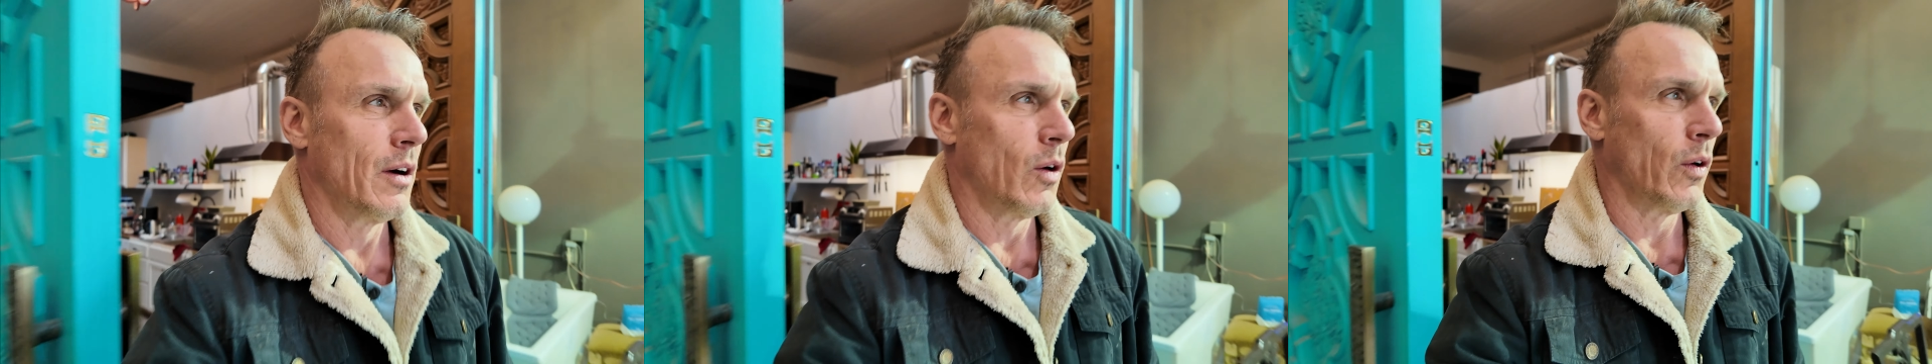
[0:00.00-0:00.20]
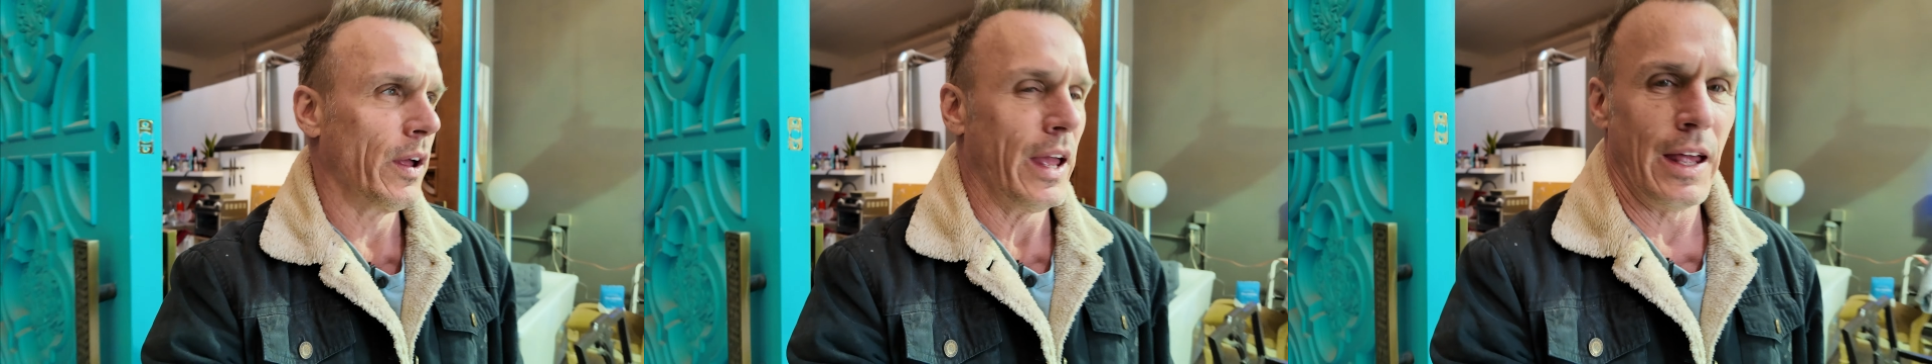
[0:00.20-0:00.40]

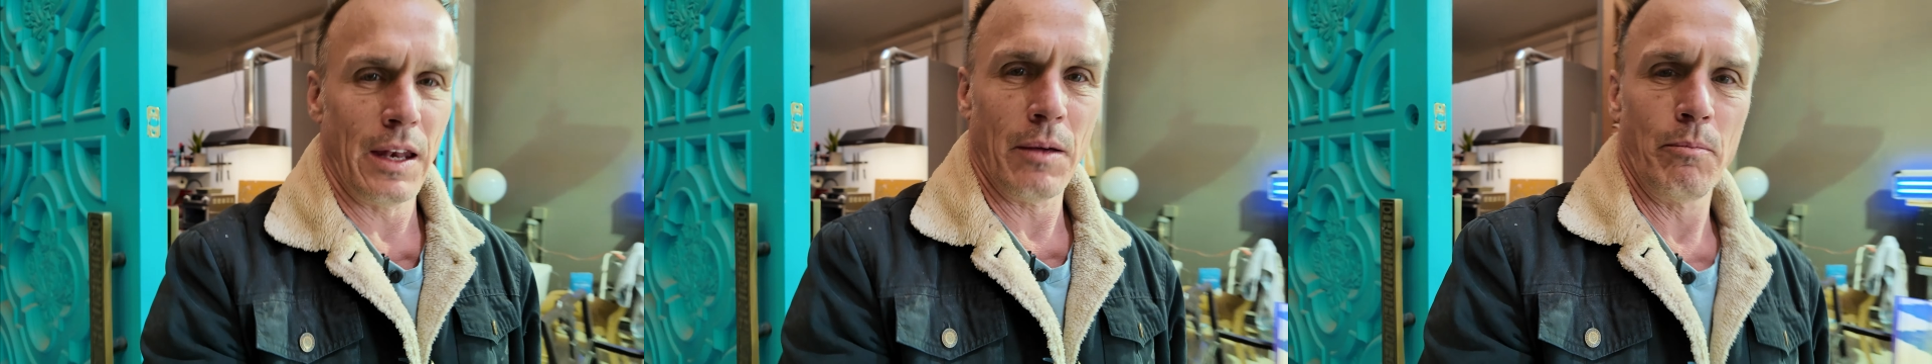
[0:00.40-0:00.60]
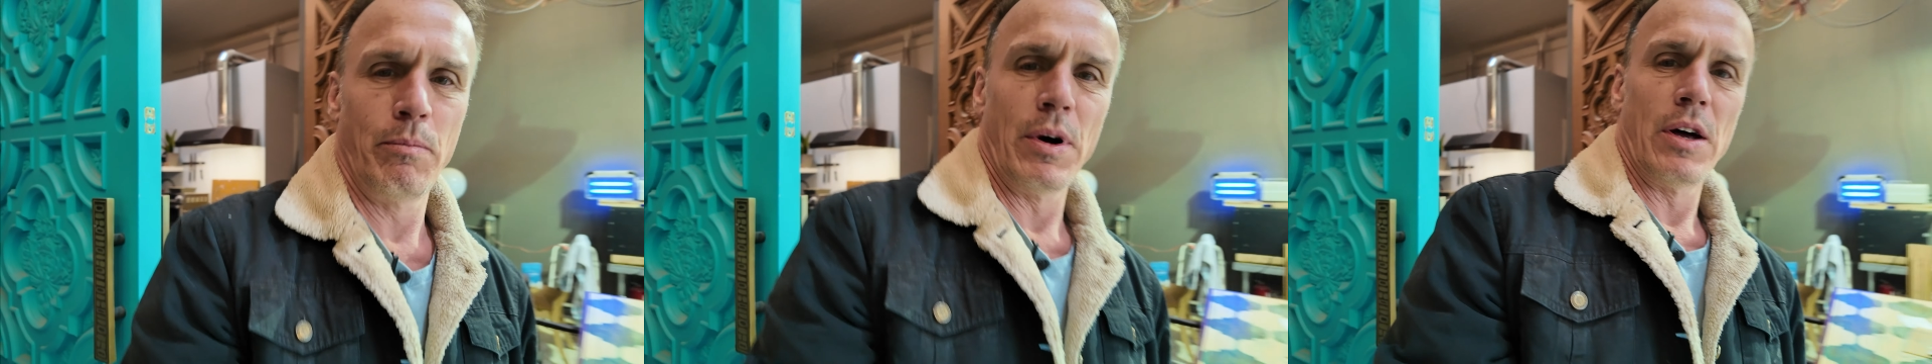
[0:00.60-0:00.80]

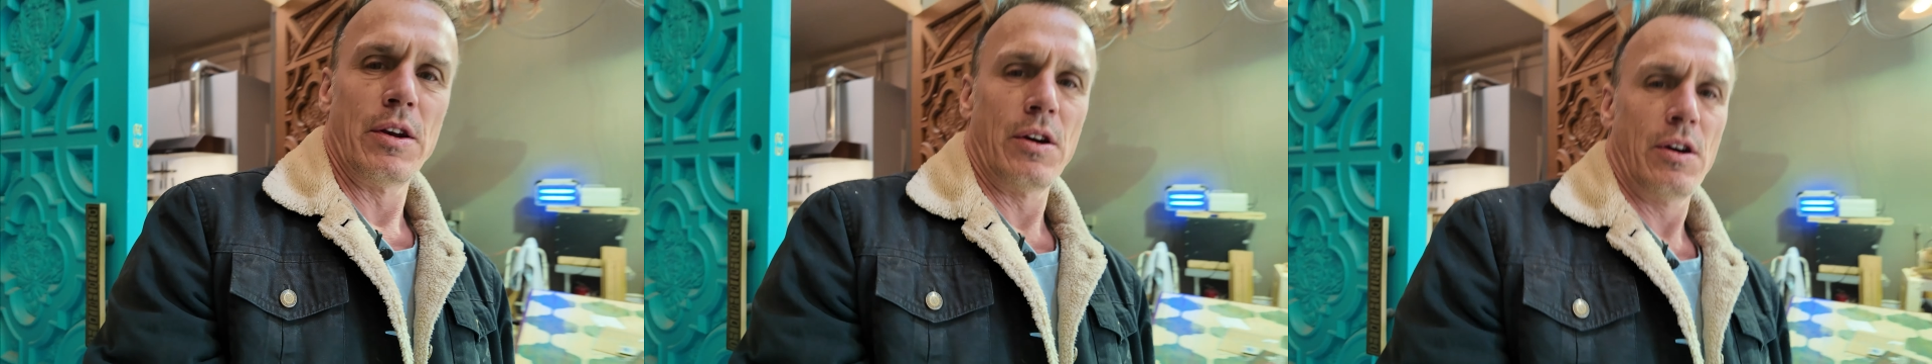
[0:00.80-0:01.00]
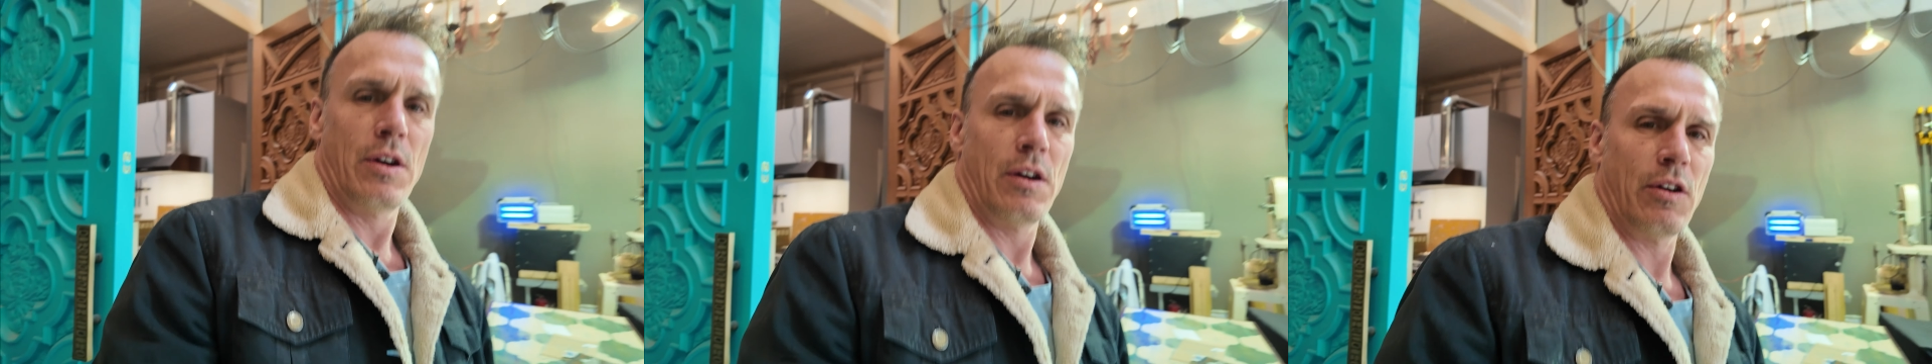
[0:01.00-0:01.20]
organic
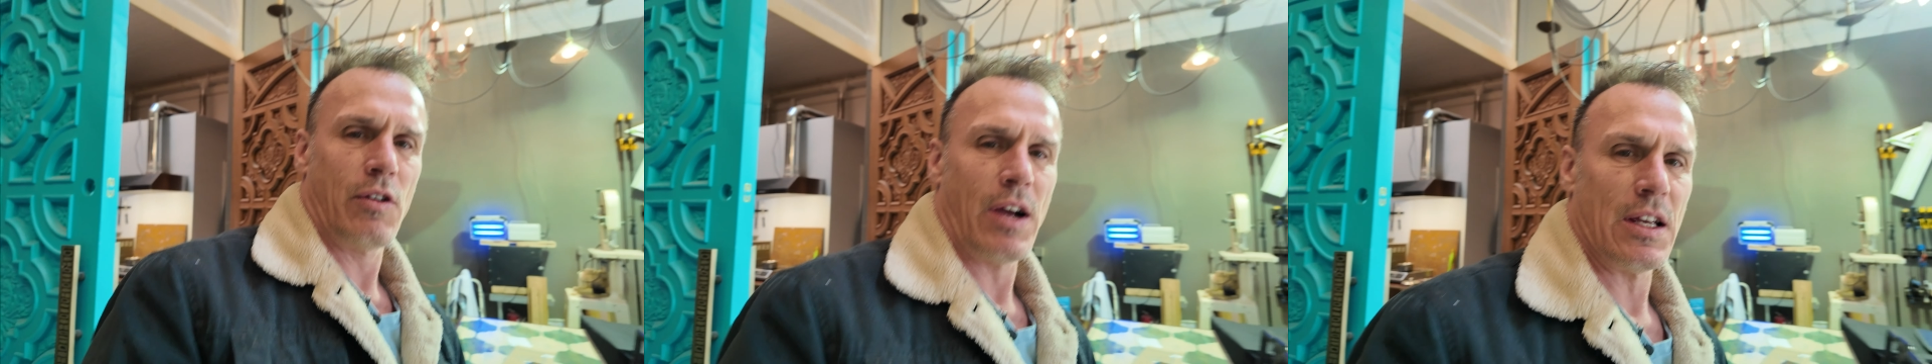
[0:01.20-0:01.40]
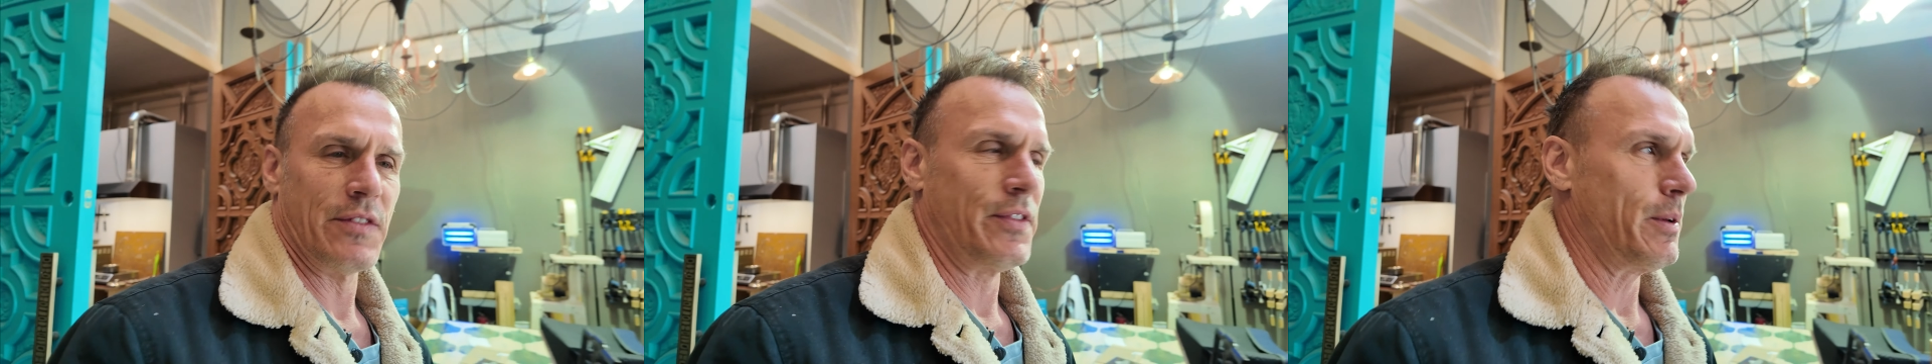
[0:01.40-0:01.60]
butter,
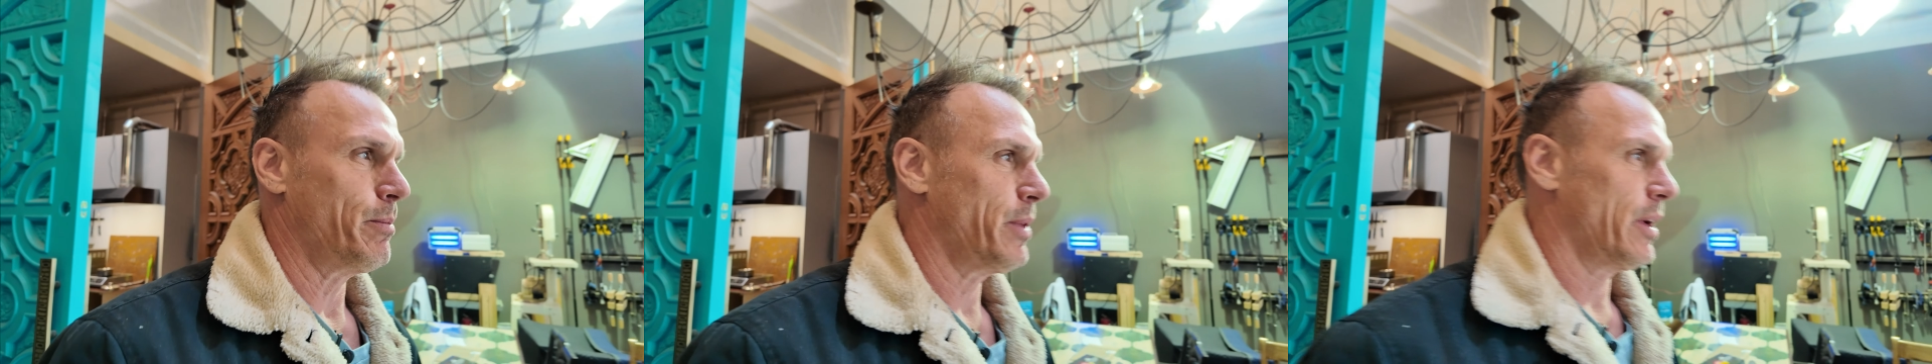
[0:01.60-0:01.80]
grass-fed